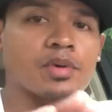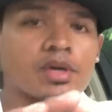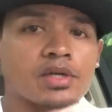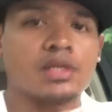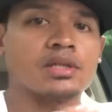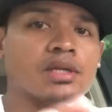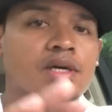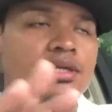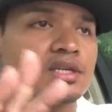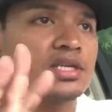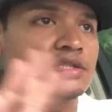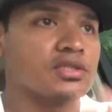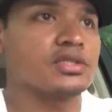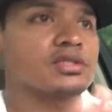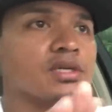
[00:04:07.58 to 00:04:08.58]
of parking
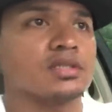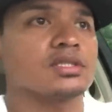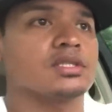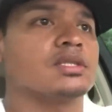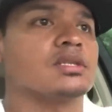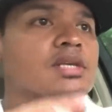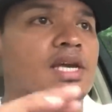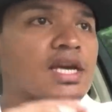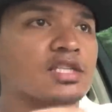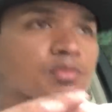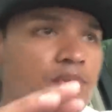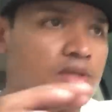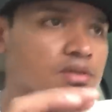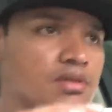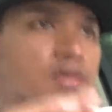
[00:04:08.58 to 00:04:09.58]
lot and just touching the gas
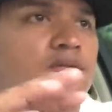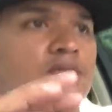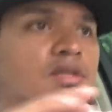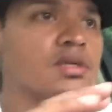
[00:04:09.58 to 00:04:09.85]
pedal.